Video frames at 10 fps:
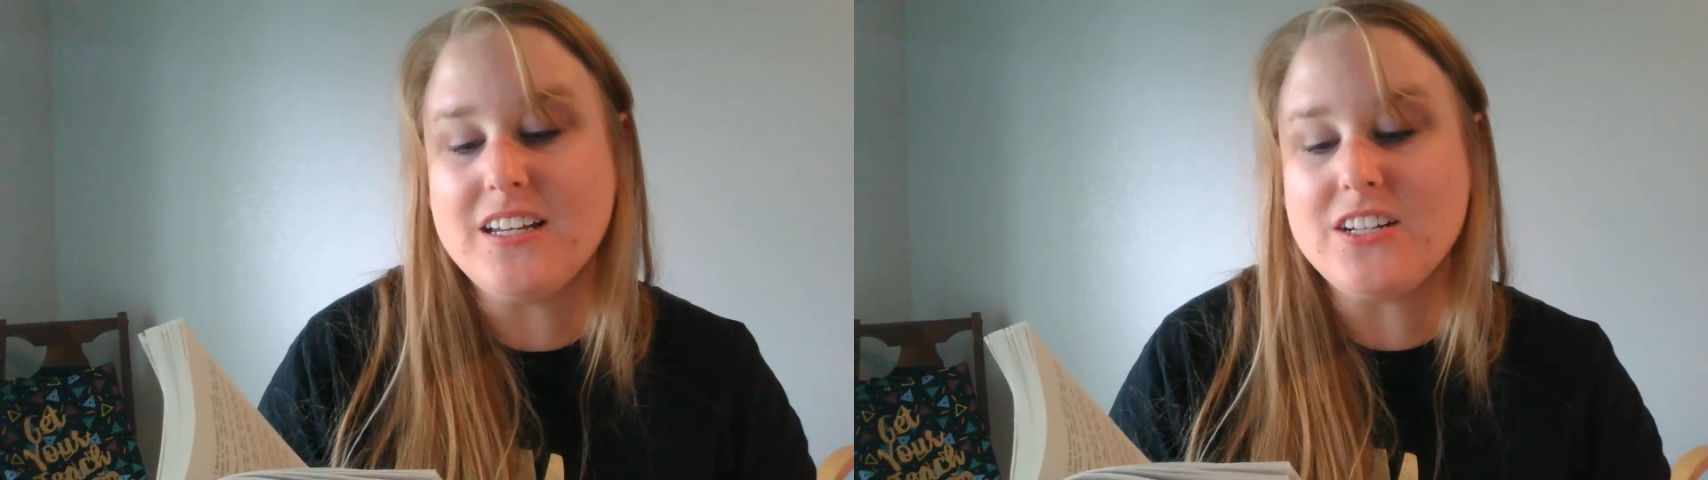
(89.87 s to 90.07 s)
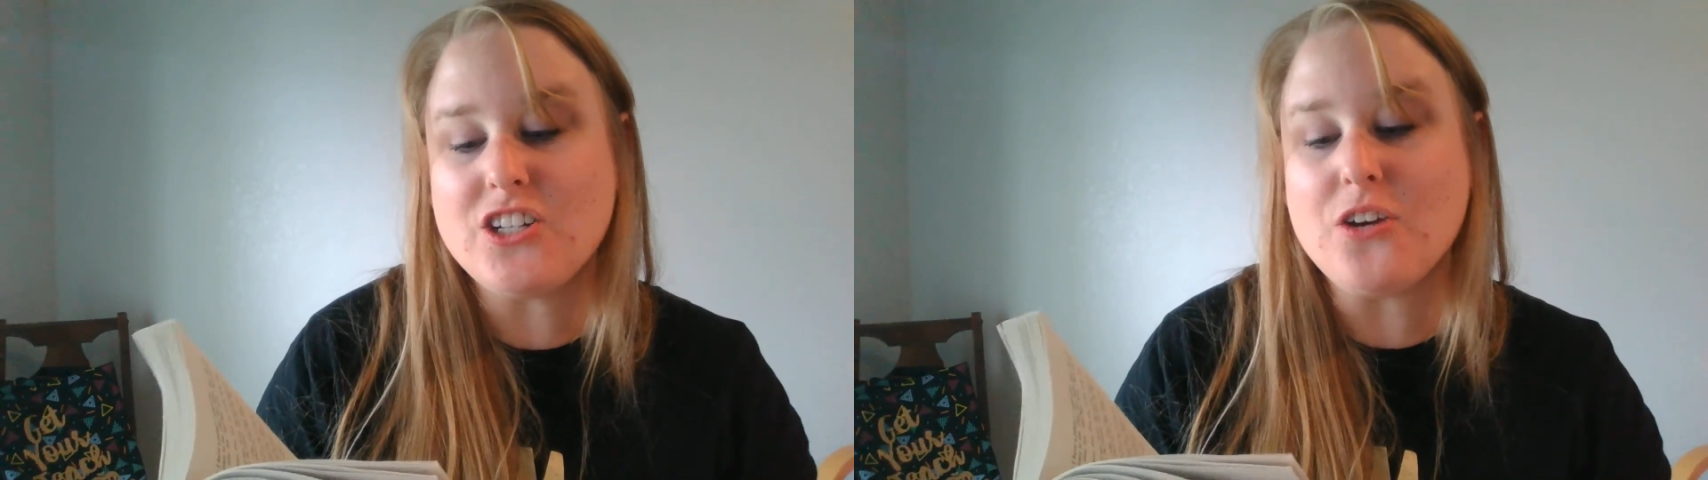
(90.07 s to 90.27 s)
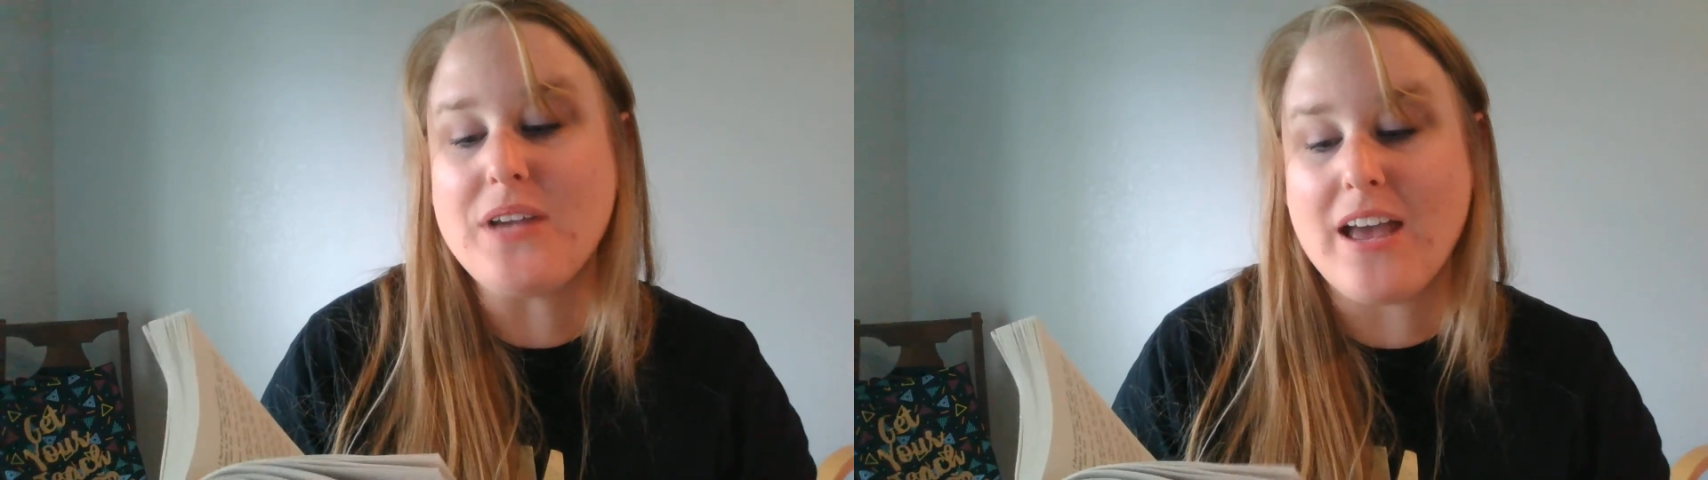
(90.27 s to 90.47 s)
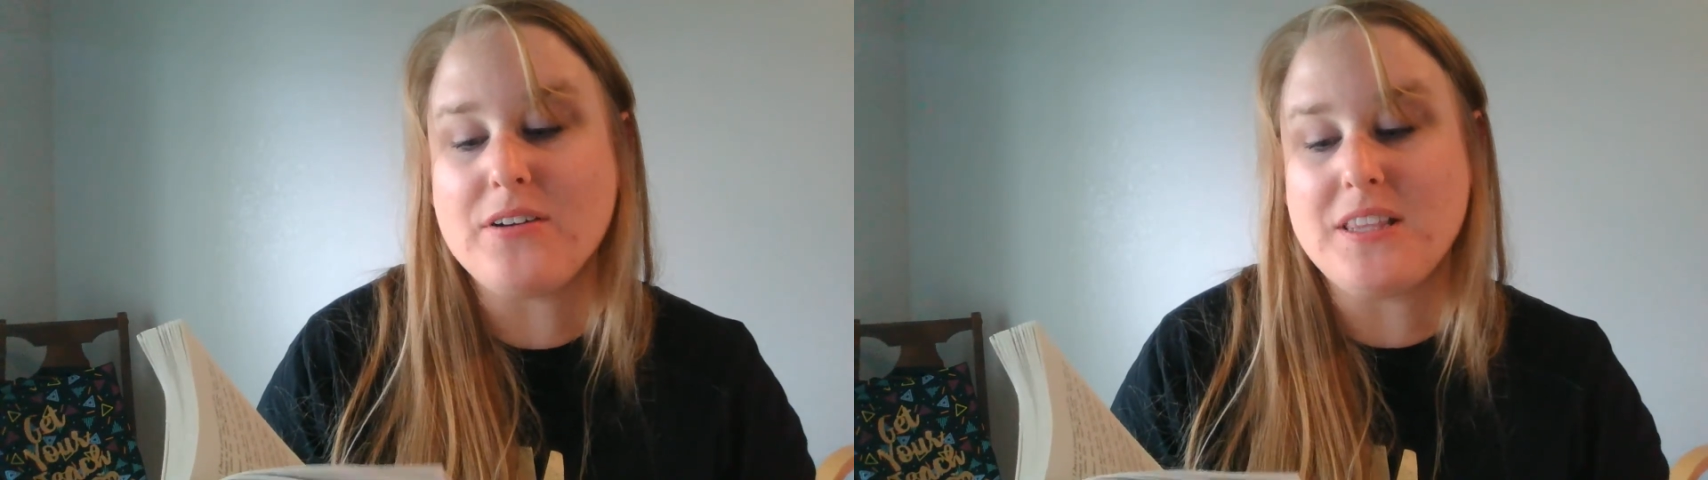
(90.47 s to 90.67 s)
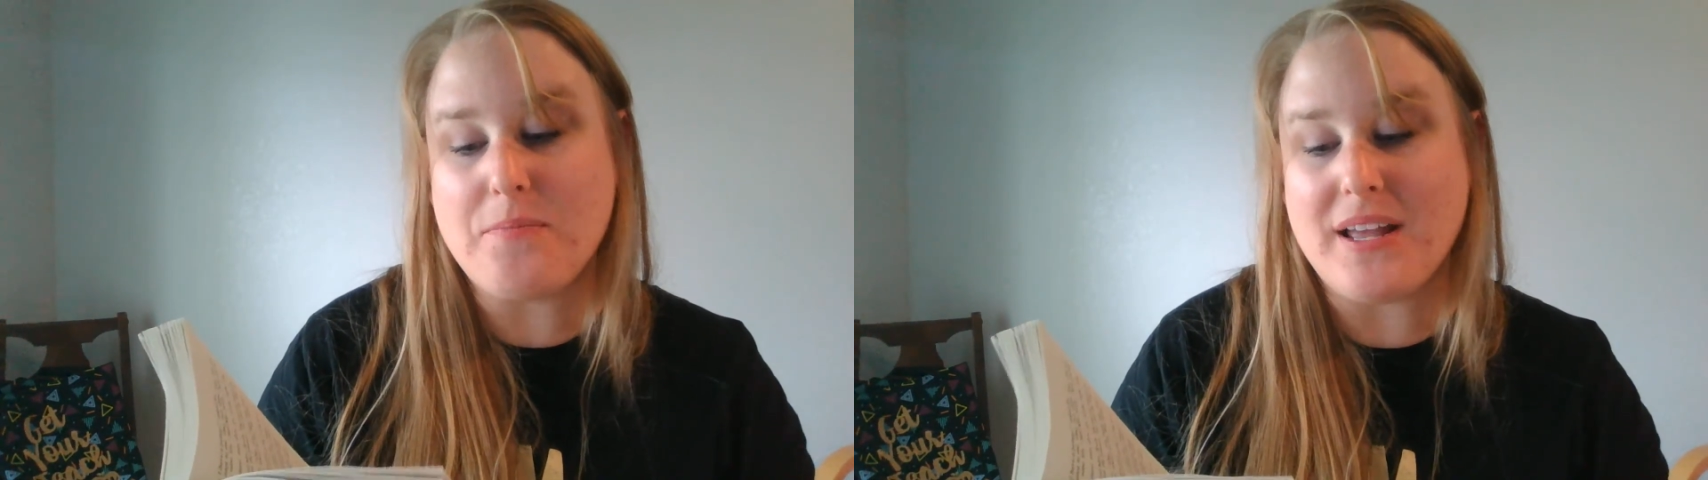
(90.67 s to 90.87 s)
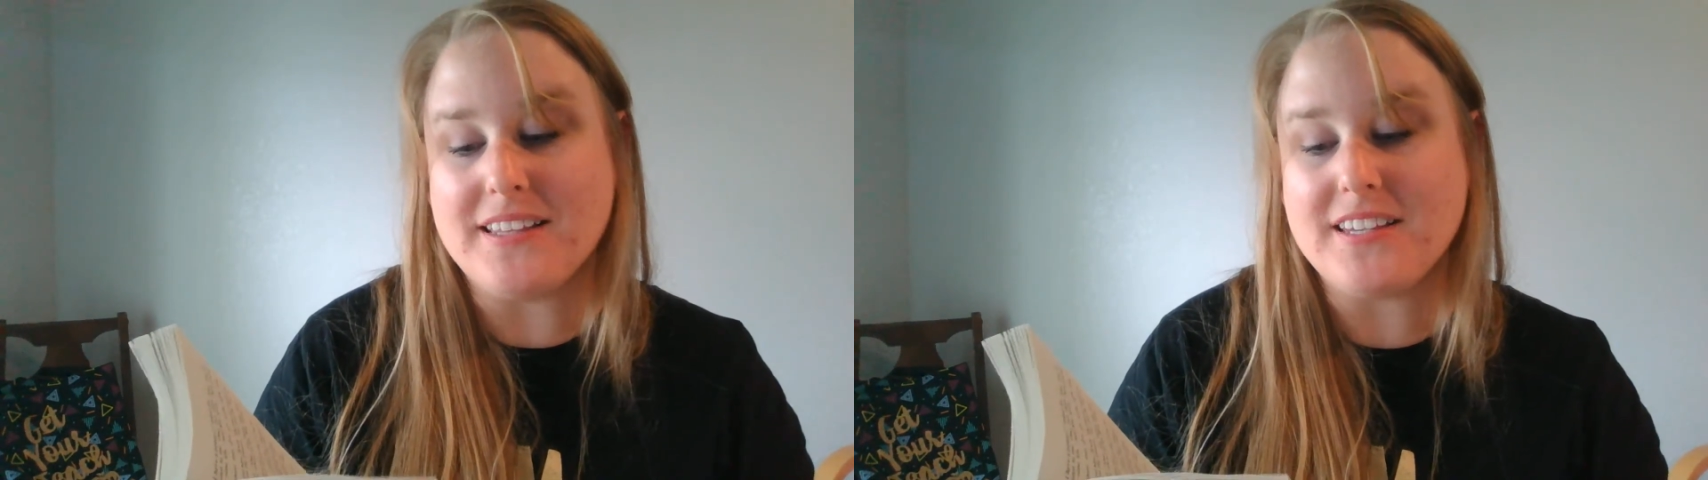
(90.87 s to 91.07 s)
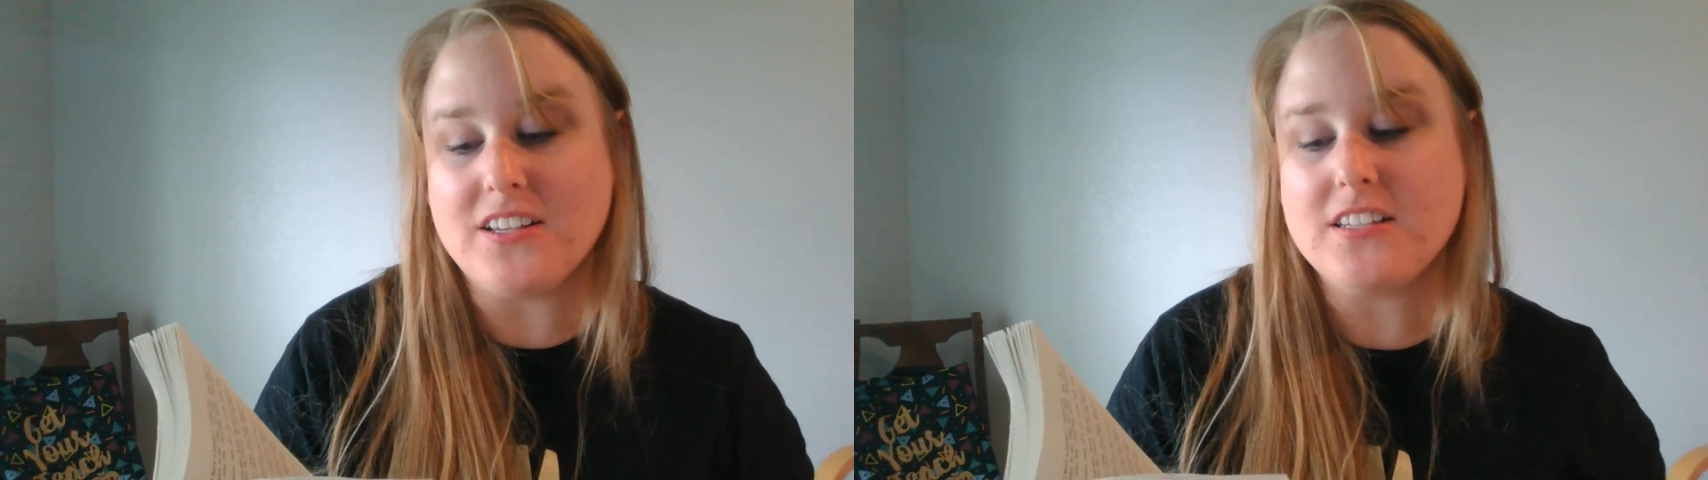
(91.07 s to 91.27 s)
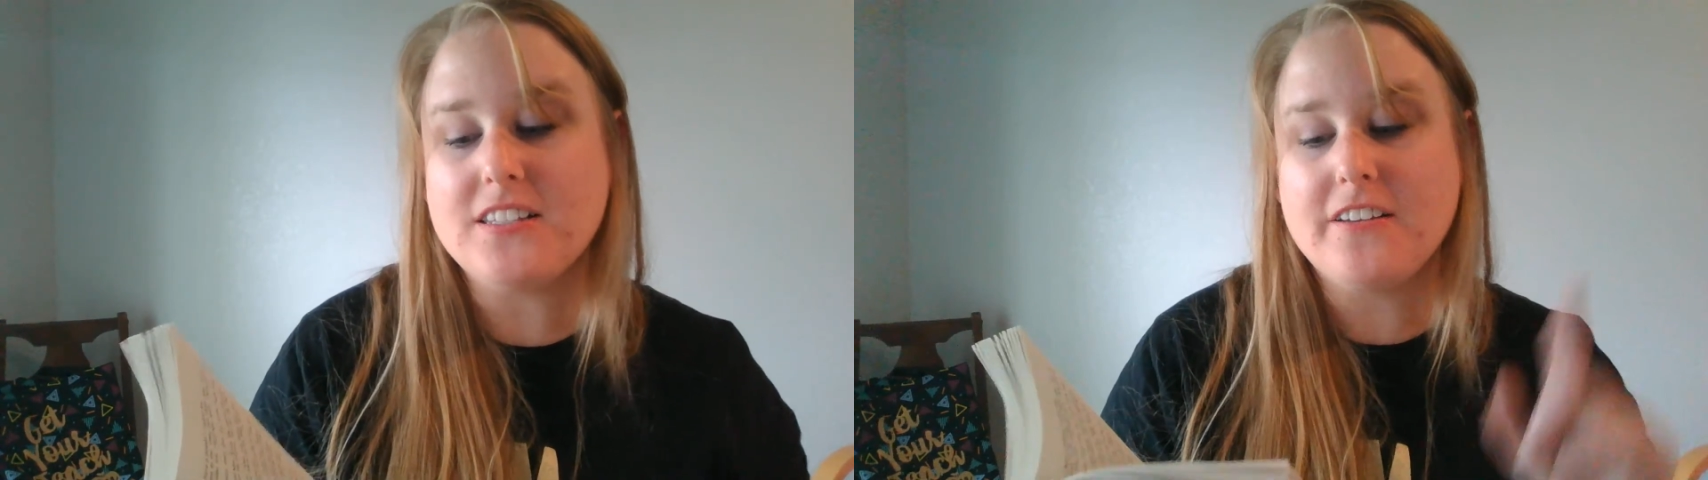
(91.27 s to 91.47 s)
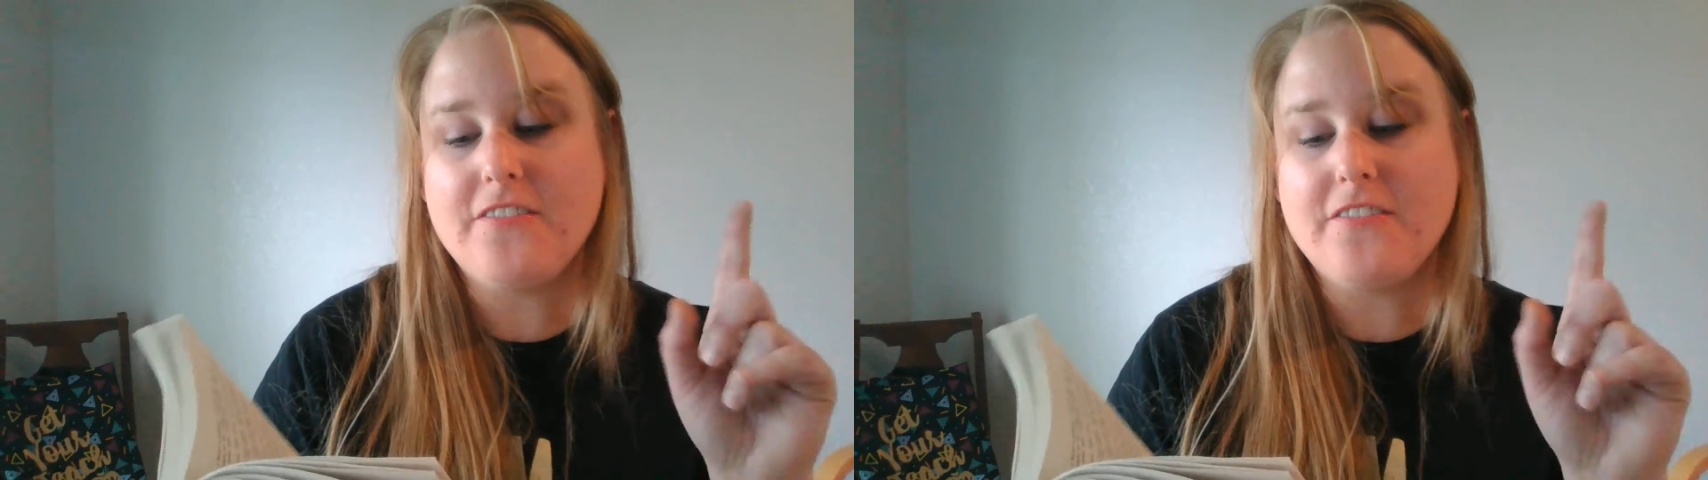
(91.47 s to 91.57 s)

Joe counted the pencils.